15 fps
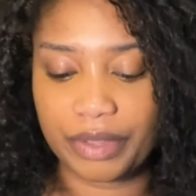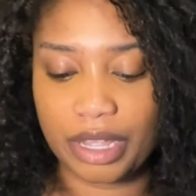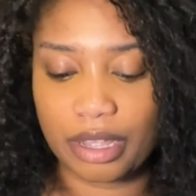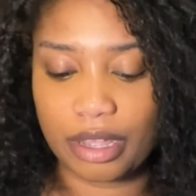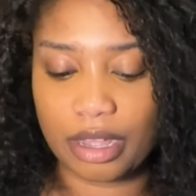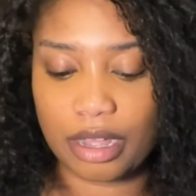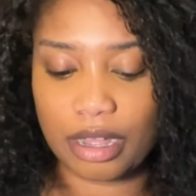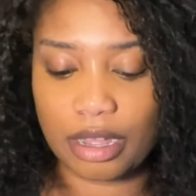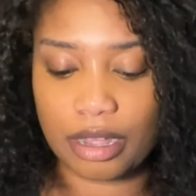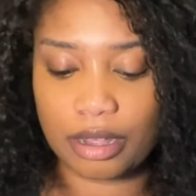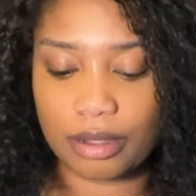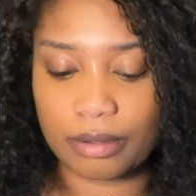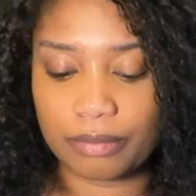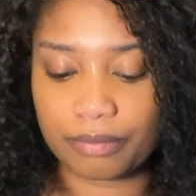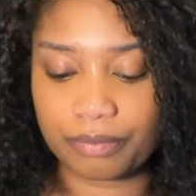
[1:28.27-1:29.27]

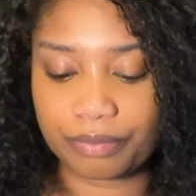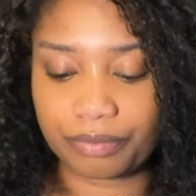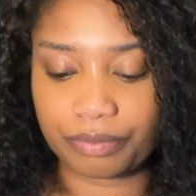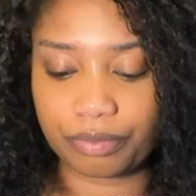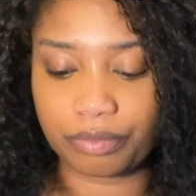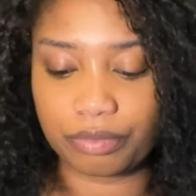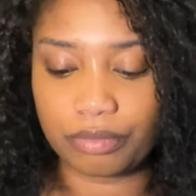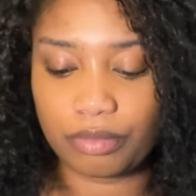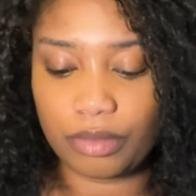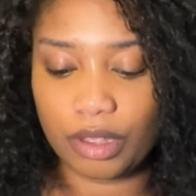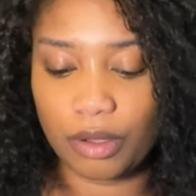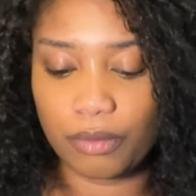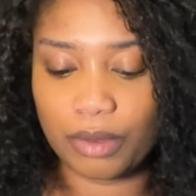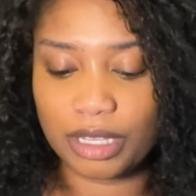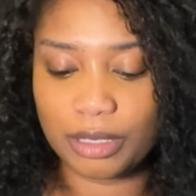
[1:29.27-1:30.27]

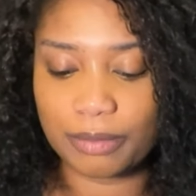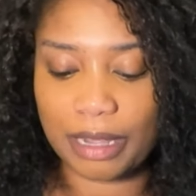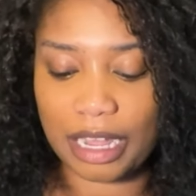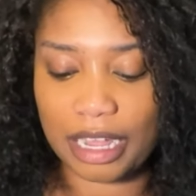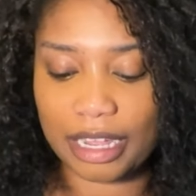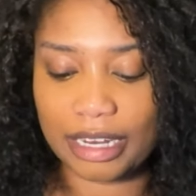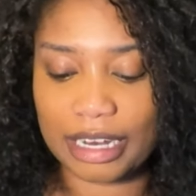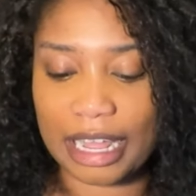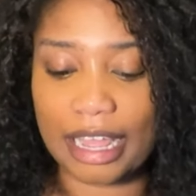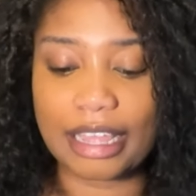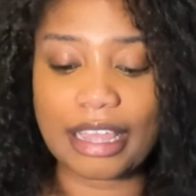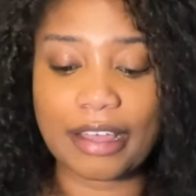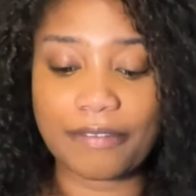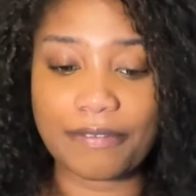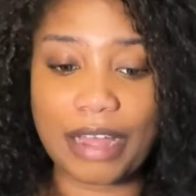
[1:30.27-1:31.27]
What's behind that?
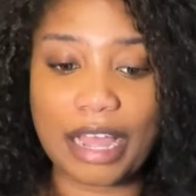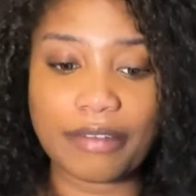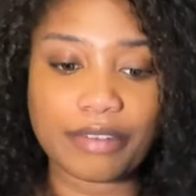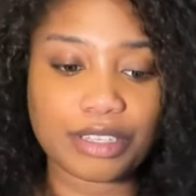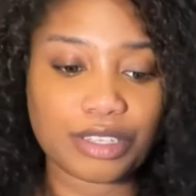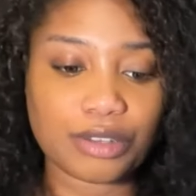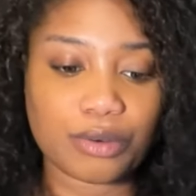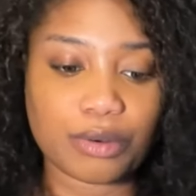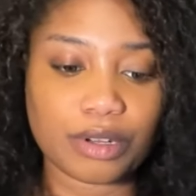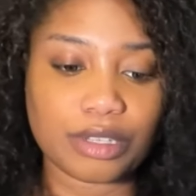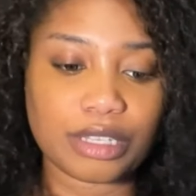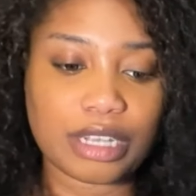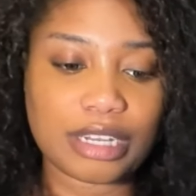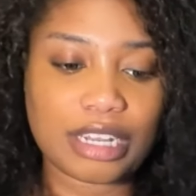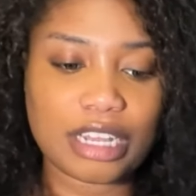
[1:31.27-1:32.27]
Yeah. Five of Swords.
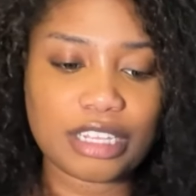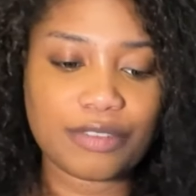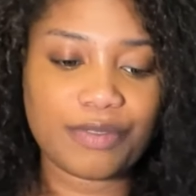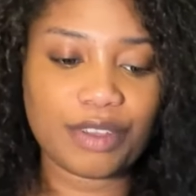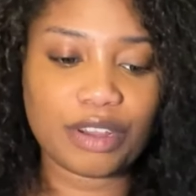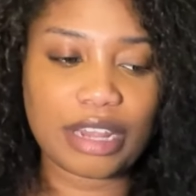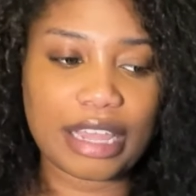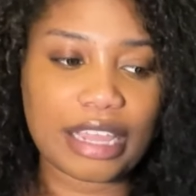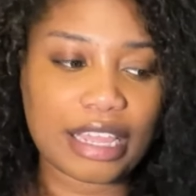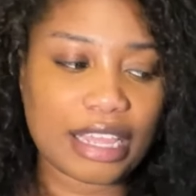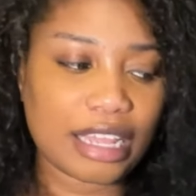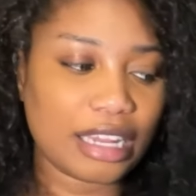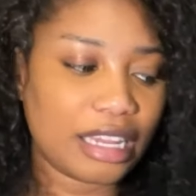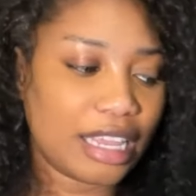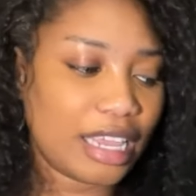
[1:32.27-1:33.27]
It does feel like it
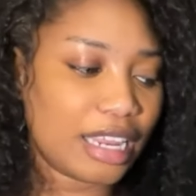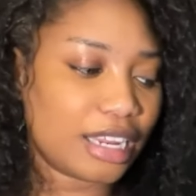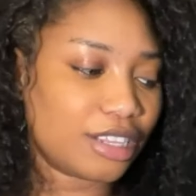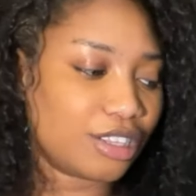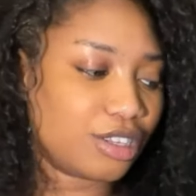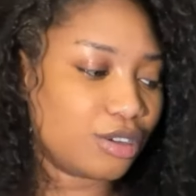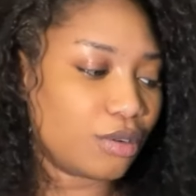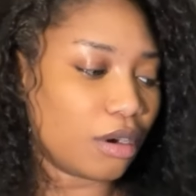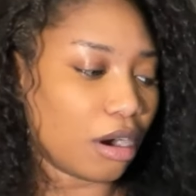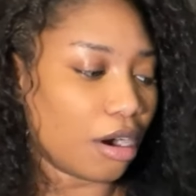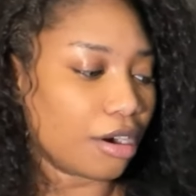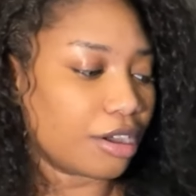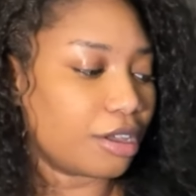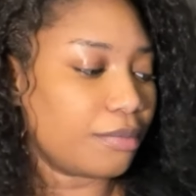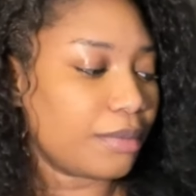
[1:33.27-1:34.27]
could lead into an
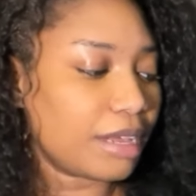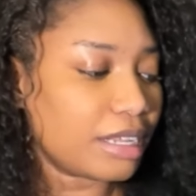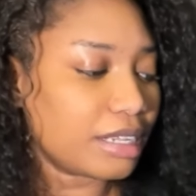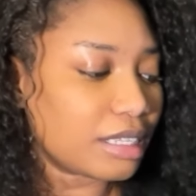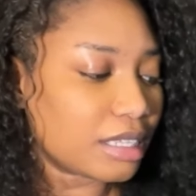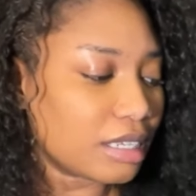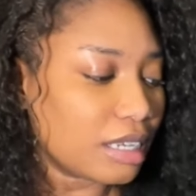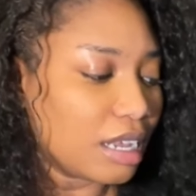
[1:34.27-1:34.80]
argument.